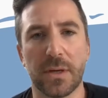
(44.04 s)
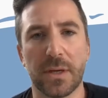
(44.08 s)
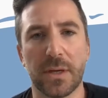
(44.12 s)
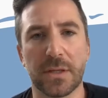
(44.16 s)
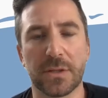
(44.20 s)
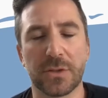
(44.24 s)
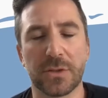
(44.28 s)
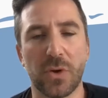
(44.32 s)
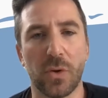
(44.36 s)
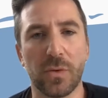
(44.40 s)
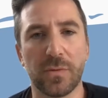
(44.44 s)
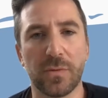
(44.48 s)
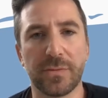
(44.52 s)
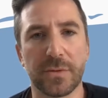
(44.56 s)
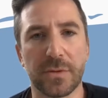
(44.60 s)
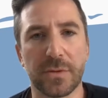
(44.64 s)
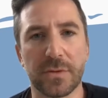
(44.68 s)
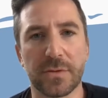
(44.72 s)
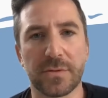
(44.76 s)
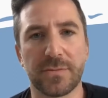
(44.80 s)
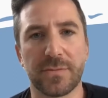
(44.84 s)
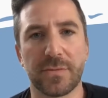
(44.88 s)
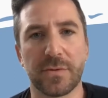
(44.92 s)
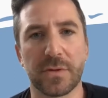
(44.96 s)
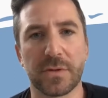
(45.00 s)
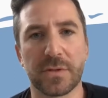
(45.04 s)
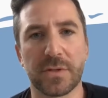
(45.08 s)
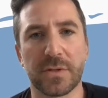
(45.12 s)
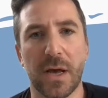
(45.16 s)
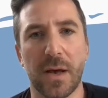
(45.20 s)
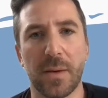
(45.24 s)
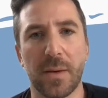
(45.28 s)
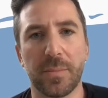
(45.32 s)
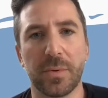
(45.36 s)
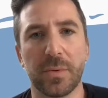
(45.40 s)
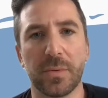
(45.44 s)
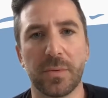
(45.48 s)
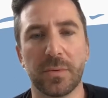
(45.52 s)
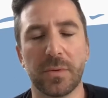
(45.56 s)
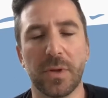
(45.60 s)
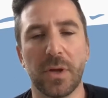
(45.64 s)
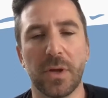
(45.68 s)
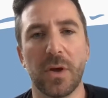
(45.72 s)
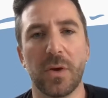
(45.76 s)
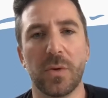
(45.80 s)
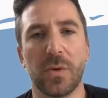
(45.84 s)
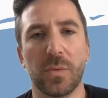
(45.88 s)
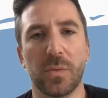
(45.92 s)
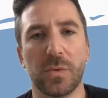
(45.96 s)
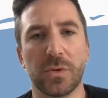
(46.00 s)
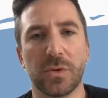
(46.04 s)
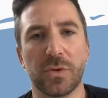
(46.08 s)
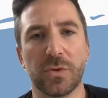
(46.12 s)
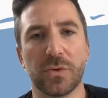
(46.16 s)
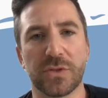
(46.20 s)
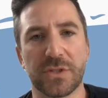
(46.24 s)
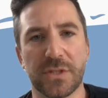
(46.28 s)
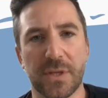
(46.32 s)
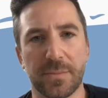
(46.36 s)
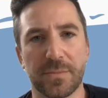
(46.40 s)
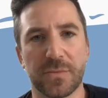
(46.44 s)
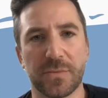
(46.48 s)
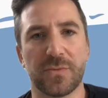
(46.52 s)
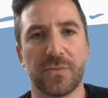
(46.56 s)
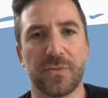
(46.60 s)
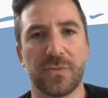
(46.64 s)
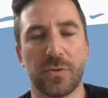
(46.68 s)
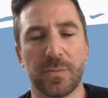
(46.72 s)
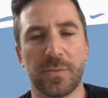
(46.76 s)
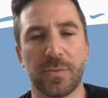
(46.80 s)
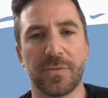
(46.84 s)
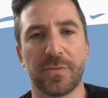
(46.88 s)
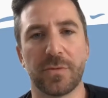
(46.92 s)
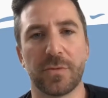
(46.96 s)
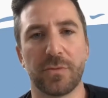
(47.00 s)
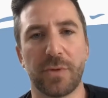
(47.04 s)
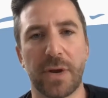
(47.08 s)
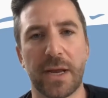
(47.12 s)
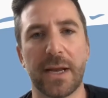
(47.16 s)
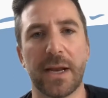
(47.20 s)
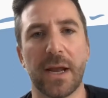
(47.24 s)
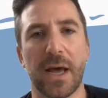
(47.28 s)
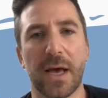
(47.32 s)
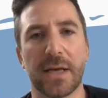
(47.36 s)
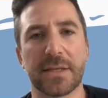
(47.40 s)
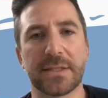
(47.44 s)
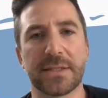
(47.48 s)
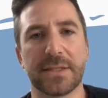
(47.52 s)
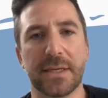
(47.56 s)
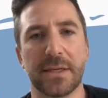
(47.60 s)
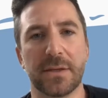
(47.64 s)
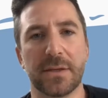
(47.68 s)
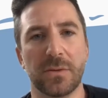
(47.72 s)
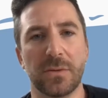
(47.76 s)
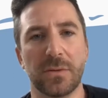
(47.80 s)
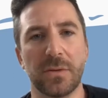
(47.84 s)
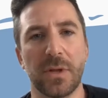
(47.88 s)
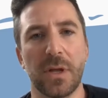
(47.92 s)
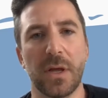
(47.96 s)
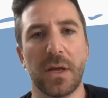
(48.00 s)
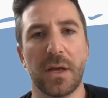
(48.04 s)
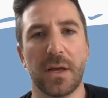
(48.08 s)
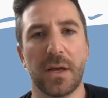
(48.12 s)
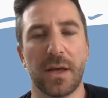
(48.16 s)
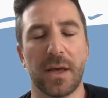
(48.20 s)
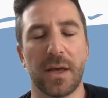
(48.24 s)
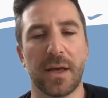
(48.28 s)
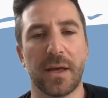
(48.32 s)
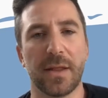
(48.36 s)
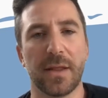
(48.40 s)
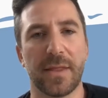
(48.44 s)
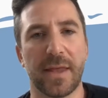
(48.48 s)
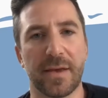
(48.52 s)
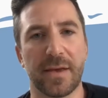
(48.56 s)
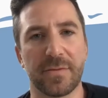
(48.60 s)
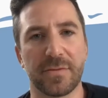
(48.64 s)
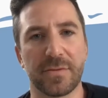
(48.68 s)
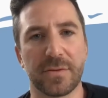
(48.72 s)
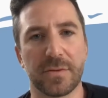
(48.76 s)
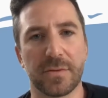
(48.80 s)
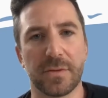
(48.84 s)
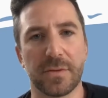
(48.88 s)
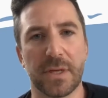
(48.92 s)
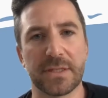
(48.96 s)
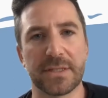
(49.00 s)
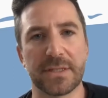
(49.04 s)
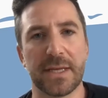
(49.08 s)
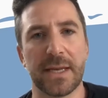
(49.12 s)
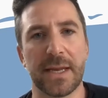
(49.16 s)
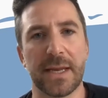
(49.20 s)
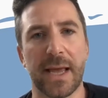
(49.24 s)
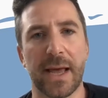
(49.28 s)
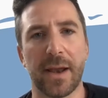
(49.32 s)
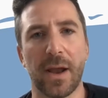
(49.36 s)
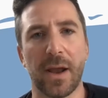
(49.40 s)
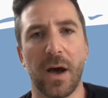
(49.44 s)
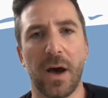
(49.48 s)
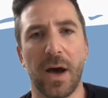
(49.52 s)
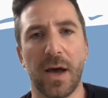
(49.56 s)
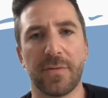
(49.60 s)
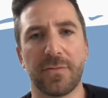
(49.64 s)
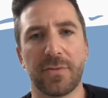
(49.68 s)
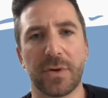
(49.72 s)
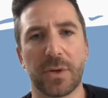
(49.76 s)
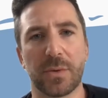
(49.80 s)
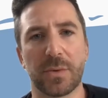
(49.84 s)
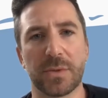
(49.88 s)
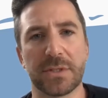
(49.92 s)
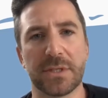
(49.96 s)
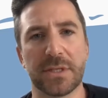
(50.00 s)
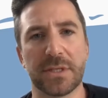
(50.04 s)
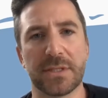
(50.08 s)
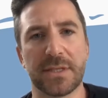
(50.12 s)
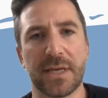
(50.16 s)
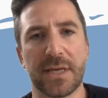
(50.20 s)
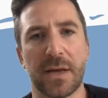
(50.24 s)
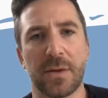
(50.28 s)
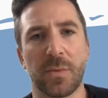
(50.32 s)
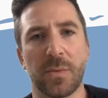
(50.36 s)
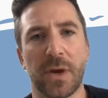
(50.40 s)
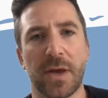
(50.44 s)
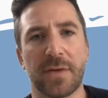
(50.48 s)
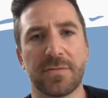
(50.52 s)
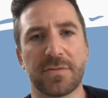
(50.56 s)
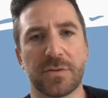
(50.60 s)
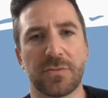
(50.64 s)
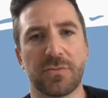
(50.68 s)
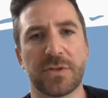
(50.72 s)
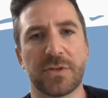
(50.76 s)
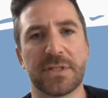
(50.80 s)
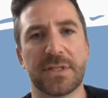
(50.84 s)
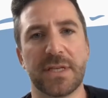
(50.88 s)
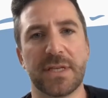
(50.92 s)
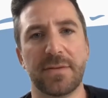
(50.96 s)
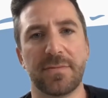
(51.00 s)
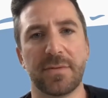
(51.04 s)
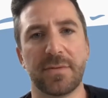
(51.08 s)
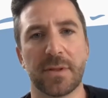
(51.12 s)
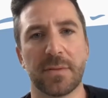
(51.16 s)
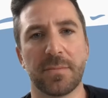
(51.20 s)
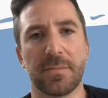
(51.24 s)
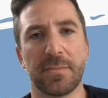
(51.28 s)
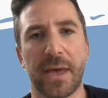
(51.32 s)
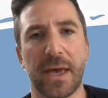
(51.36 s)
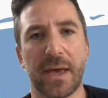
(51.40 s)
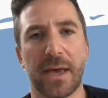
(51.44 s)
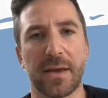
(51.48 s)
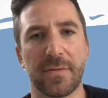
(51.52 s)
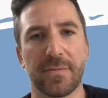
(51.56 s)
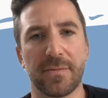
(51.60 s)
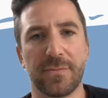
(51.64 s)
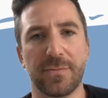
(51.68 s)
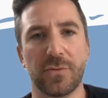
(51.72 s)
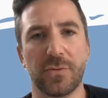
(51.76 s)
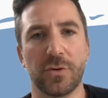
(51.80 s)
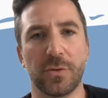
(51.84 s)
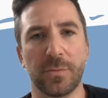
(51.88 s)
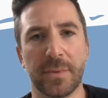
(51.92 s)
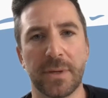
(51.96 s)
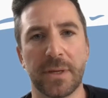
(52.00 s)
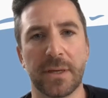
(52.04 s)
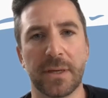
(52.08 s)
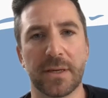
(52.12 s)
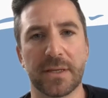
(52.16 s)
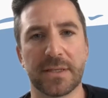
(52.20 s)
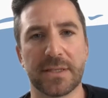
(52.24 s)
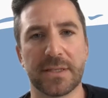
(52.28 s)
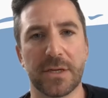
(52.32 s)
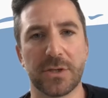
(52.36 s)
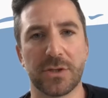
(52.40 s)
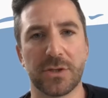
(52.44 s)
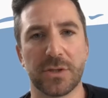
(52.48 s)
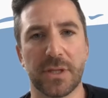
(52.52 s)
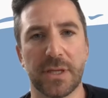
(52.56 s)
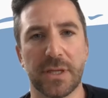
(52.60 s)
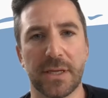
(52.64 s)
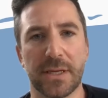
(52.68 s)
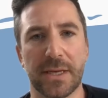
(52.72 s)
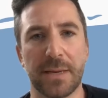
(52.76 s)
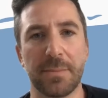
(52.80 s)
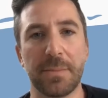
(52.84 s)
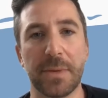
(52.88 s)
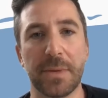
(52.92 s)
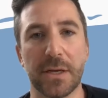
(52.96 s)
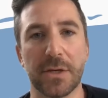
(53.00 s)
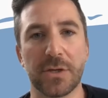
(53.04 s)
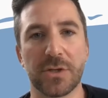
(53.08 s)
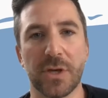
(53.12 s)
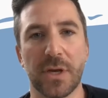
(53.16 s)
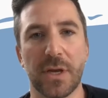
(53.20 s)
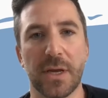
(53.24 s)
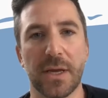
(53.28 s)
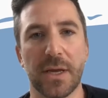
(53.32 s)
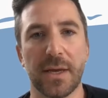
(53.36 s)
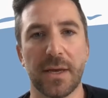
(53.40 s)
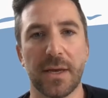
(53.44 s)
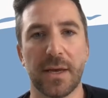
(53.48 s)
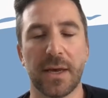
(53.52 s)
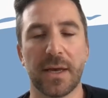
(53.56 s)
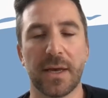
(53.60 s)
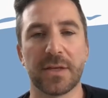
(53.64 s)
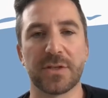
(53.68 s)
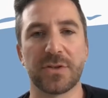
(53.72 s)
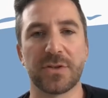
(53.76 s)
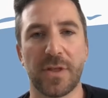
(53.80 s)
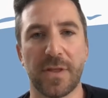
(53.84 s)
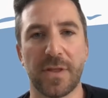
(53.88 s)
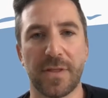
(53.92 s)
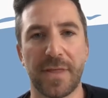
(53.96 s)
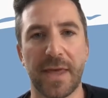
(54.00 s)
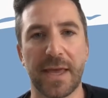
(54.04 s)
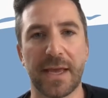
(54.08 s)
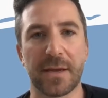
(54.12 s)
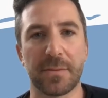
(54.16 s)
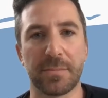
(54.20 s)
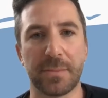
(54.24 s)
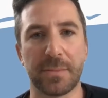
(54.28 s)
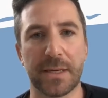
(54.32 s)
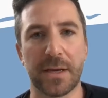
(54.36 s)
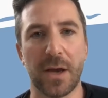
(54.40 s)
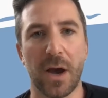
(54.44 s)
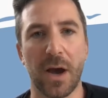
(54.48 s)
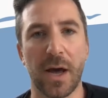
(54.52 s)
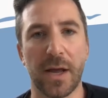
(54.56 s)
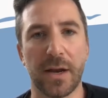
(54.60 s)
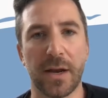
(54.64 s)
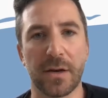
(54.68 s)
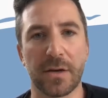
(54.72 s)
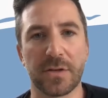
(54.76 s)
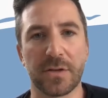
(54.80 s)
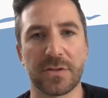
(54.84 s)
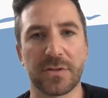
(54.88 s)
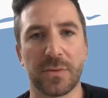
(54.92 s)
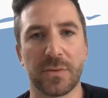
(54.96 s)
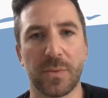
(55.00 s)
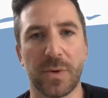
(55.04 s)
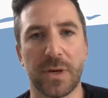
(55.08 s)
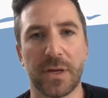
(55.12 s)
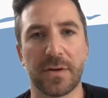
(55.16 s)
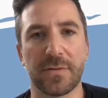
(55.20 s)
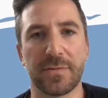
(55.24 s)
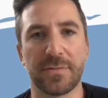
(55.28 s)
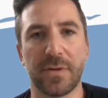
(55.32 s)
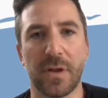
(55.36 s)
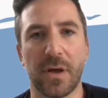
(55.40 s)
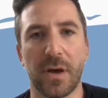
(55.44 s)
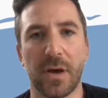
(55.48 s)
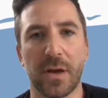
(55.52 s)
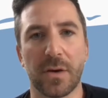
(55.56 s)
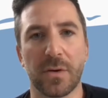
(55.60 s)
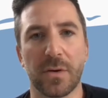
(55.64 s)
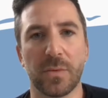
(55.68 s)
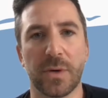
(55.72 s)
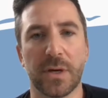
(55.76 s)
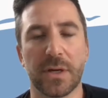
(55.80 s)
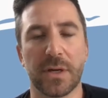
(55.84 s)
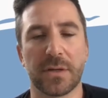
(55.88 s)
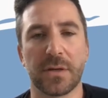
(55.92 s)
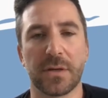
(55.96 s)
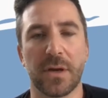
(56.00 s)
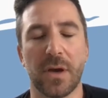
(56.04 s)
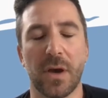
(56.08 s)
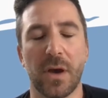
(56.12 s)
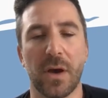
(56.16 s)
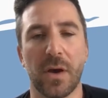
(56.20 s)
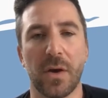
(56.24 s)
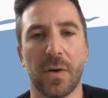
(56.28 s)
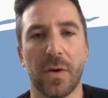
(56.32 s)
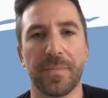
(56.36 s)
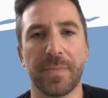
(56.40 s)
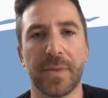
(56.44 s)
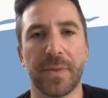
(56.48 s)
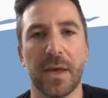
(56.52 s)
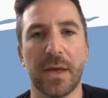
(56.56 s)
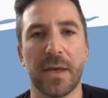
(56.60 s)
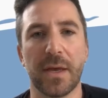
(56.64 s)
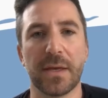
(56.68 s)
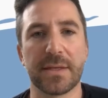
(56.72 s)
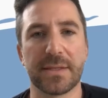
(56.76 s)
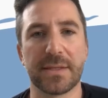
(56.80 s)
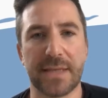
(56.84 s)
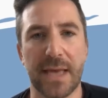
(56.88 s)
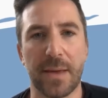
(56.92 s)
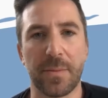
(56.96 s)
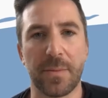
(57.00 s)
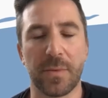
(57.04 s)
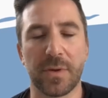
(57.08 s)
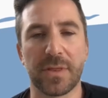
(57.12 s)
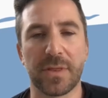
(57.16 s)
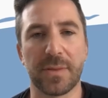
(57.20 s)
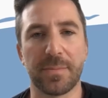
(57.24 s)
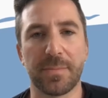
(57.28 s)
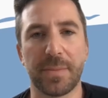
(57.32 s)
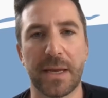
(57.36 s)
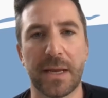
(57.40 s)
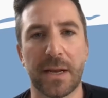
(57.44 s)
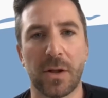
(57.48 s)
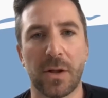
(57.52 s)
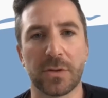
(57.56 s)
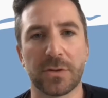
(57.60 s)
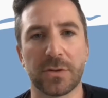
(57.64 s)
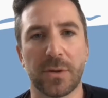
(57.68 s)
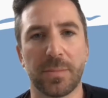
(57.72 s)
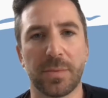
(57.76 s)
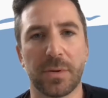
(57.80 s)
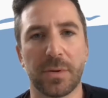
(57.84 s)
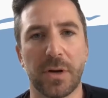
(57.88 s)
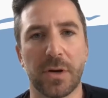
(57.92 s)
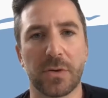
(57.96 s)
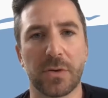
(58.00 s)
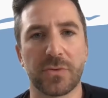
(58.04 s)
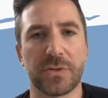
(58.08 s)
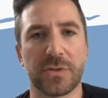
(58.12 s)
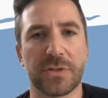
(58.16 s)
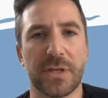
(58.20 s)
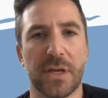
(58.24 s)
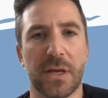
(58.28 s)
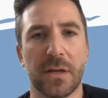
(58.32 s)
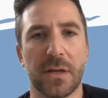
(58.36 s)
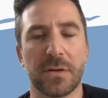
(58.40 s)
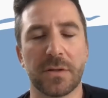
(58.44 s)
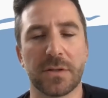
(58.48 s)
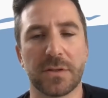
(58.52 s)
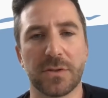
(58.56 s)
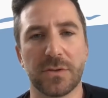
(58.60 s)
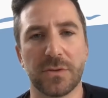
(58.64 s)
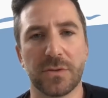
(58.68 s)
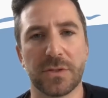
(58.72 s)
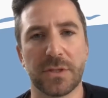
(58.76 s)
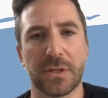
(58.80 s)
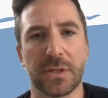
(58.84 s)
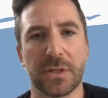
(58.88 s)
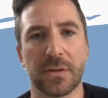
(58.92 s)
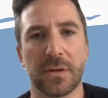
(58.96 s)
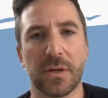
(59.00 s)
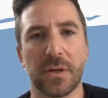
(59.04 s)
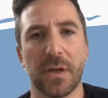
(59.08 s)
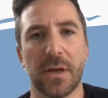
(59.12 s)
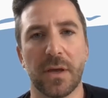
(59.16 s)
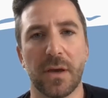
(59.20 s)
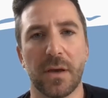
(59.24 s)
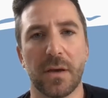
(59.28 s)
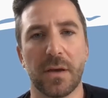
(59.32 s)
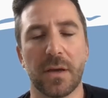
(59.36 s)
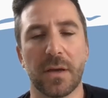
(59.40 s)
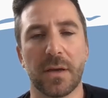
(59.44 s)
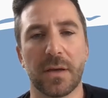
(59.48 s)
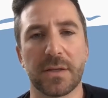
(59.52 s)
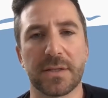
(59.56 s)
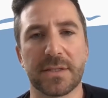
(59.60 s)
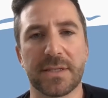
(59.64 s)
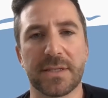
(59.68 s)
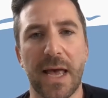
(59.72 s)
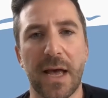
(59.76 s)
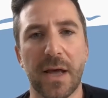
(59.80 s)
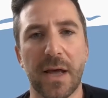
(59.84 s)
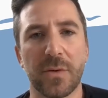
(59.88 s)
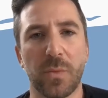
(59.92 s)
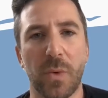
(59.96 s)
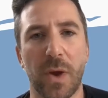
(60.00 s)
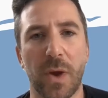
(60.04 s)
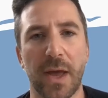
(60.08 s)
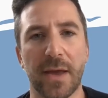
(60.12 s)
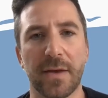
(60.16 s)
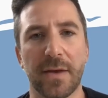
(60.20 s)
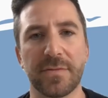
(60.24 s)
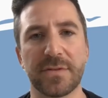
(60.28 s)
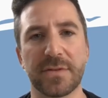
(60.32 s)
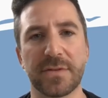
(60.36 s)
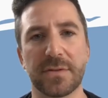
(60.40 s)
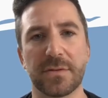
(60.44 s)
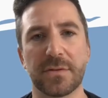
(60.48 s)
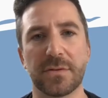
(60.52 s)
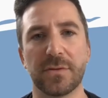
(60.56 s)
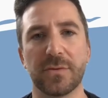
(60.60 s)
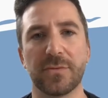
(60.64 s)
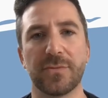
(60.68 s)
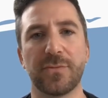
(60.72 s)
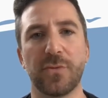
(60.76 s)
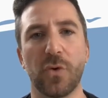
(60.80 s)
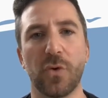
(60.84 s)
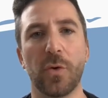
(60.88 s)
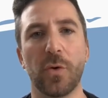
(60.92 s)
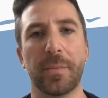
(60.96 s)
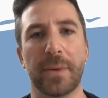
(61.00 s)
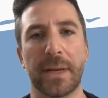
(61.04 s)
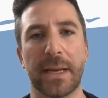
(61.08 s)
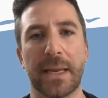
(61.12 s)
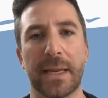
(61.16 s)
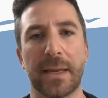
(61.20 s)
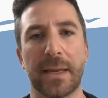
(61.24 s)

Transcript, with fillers: uh, dolphins, for example, will use some form of a radar signal. Uh, they're, they're sending out high frequency sound waves and receiving them back and forming essentially an image uh, so that they can be guided as to where to fly or where to go. Same with the penile Doppler ultrasound. It's using uh, sound waves to form an